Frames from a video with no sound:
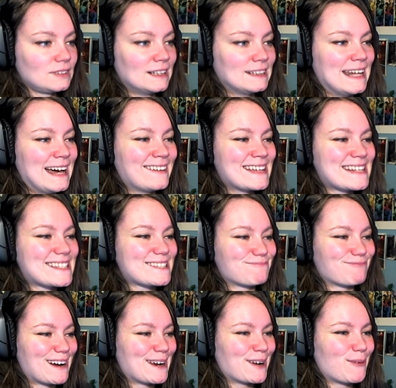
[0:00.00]
Now let's
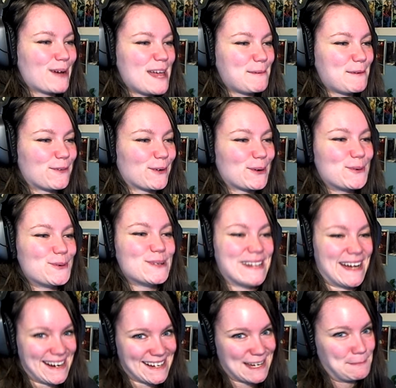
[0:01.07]
run away before
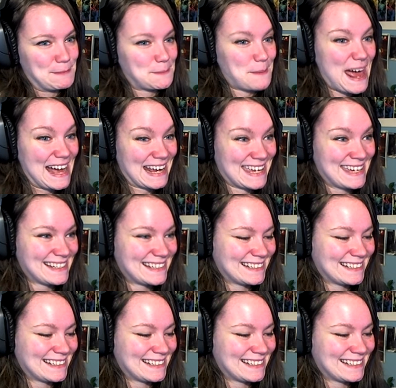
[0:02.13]
Undyne comes back.